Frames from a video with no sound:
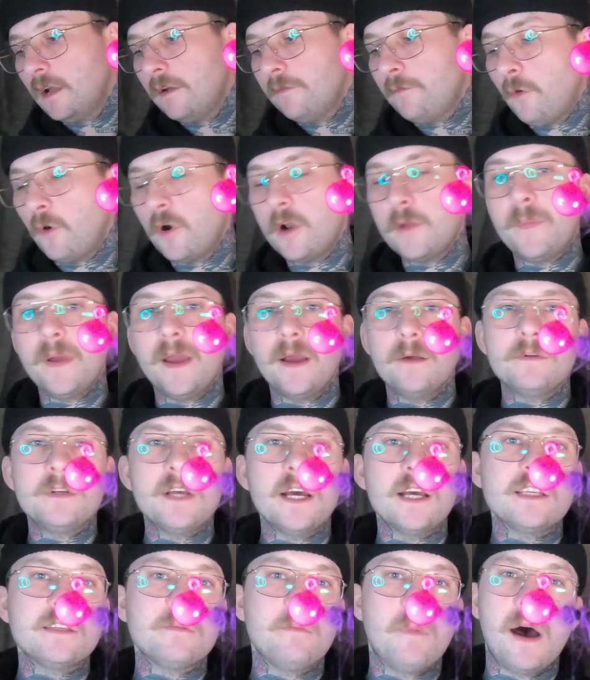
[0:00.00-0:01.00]
40-pound
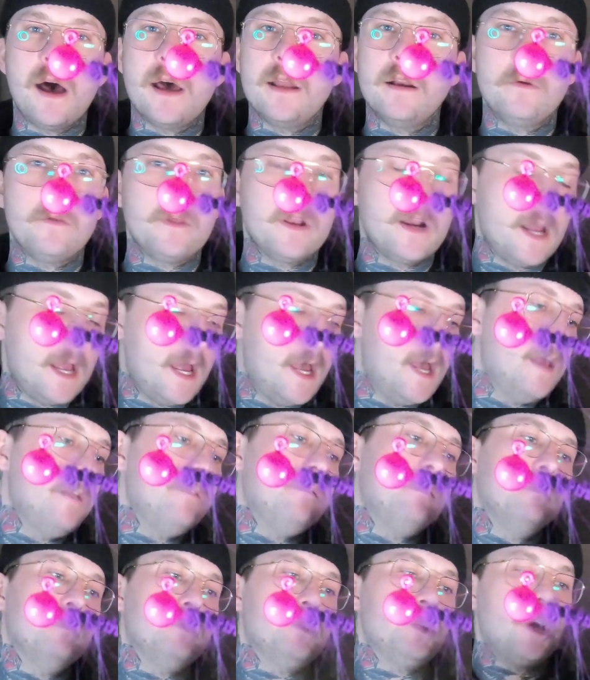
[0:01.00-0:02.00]
test mono that I had
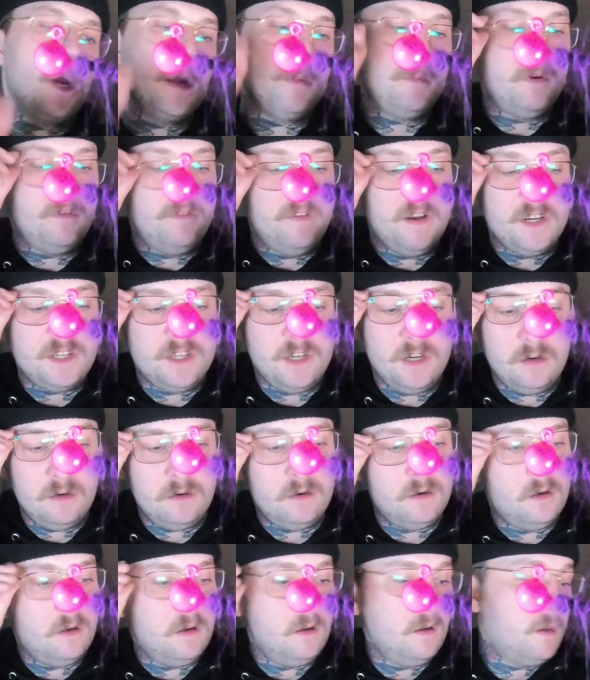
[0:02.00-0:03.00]
from striper
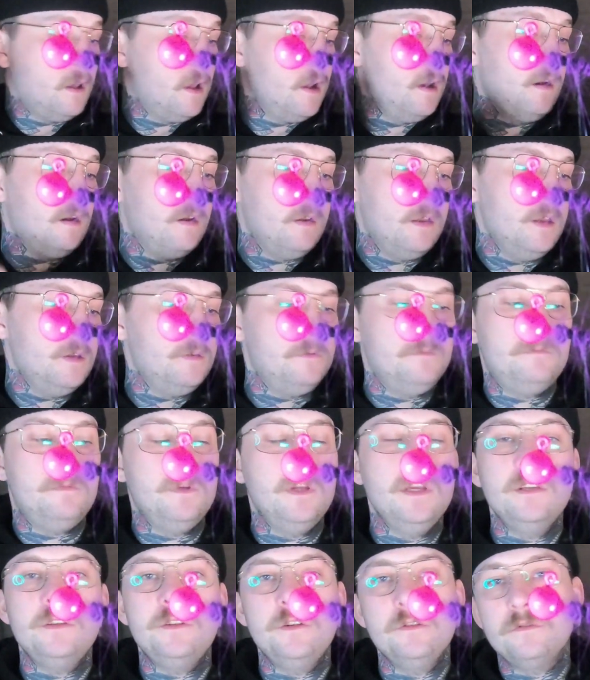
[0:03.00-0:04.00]
fishing.
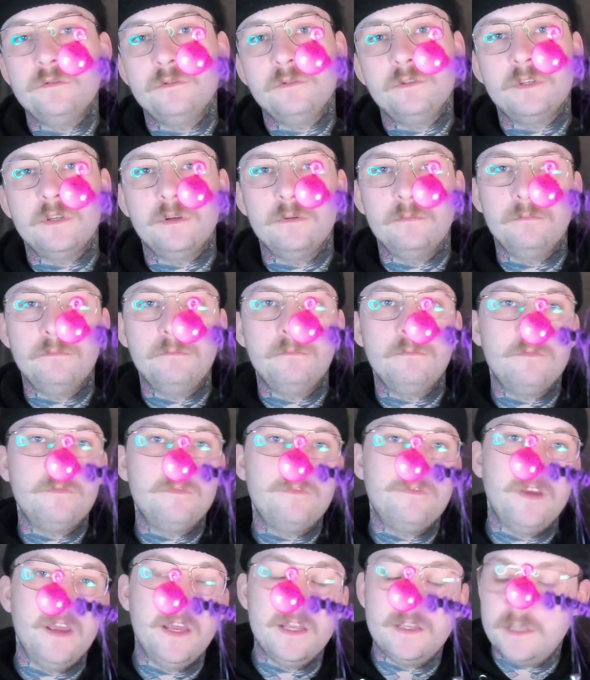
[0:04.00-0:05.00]
He's using some
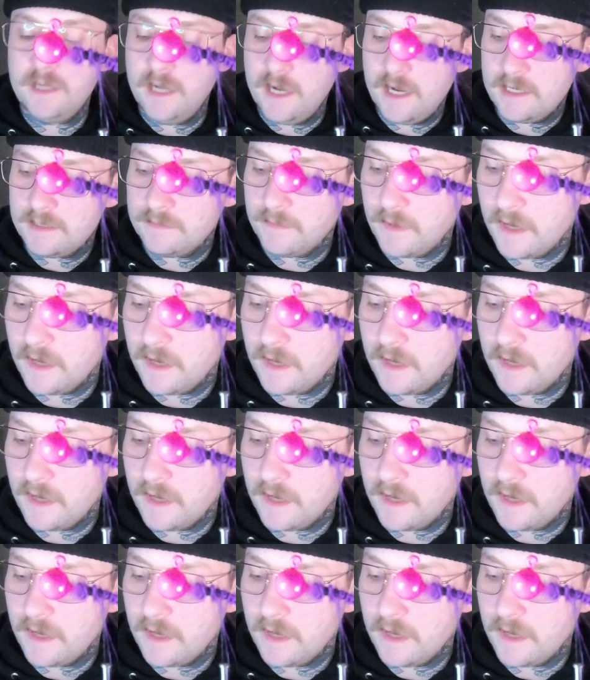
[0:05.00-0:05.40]
fancy ass